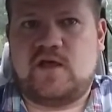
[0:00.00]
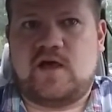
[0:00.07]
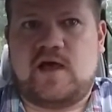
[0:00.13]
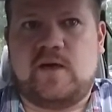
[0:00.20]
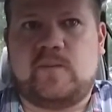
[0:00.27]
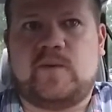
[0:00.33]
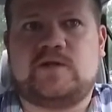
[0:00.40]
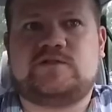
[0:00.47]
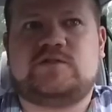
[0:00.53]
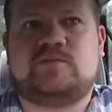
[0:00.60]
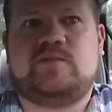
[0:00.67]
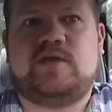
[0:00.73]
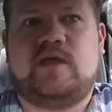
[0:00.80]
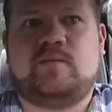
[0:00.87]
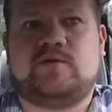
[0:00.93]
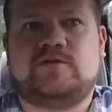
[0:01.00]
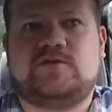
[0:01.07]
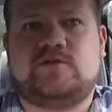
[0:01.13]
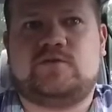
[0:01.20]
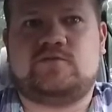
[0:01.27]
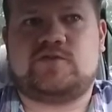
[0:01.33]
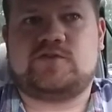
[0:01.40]
I want to be able
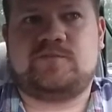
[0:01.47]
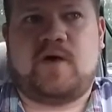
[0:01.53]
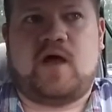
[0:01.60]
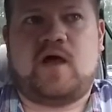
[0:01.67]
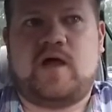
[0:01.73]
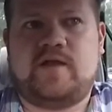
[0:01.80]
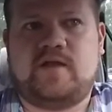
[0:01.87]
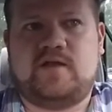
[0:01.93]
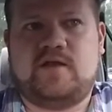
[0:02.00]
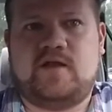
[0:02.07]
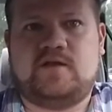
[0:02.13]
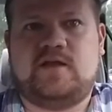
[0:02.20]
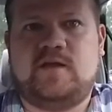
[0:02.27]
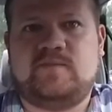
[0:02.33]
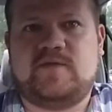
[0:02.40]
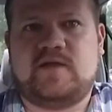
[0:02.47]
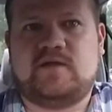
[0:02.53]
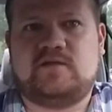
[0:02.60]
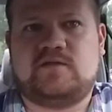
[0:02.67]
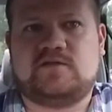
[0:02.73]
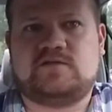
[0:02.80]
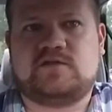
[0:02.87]
to respond and, and keep the
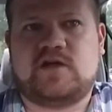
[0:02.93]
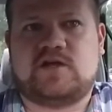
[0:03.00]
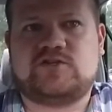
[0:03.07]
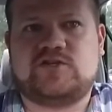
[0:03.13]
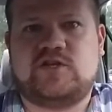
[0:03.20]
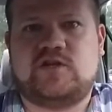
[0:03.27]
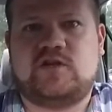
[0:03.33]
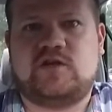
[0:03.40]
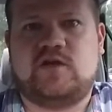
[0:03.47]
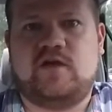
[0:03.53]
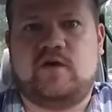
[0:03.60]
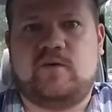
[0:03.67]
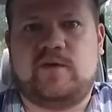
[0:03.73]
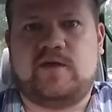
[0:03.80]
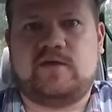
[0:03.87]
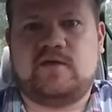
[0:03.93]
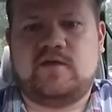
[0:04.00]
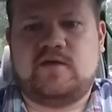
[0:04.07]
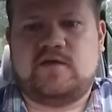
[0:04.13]
discussion going.